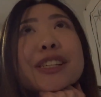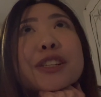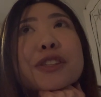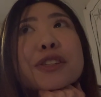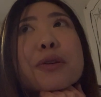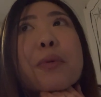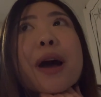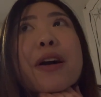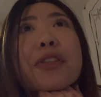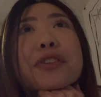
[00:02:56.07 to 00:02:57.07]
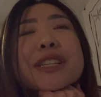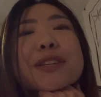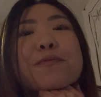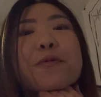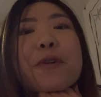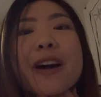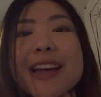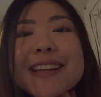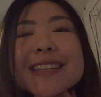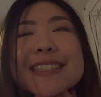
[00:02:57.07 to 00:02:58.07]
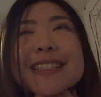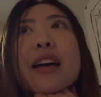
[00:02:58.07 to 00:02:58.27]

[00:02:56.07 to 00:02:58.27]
did so well. Their team won.